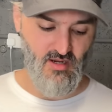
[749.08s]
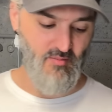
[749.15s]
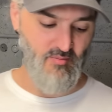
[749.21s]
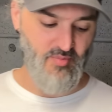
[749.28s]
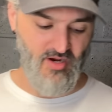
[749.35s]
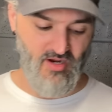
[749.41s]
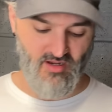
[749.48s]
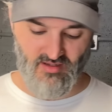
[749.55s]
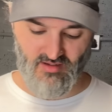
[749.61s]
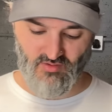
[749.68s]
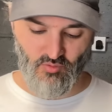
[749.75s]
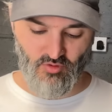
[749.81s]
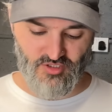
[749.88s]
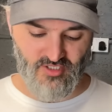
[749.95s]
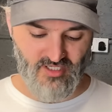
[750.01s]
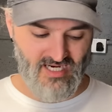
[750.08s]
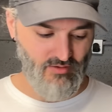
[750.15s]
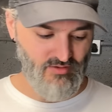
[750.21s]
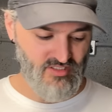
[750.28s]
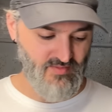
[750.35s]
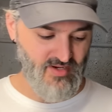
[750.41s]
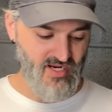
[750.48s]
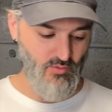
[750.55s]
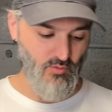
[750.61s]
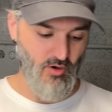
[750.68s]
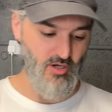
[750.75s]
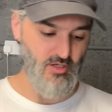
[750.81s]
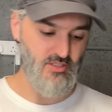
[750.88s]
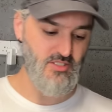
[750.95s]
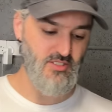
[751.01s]
But what stuck out to me
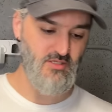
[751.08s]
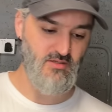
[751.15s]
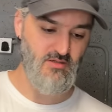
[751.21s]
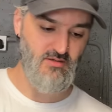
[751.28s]
was...